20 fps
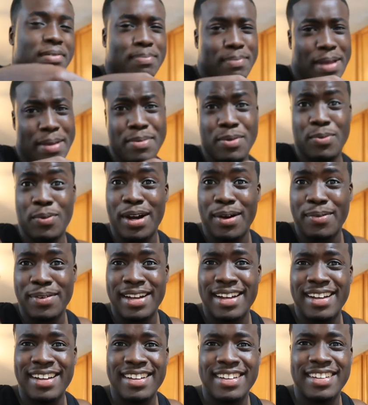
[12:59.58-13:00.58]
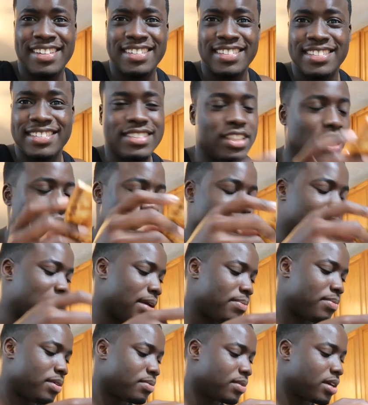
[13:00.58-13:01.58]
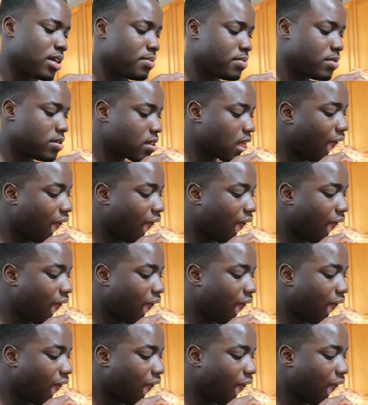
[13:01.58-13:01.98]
Maybe Wawa? No, I'm kidding.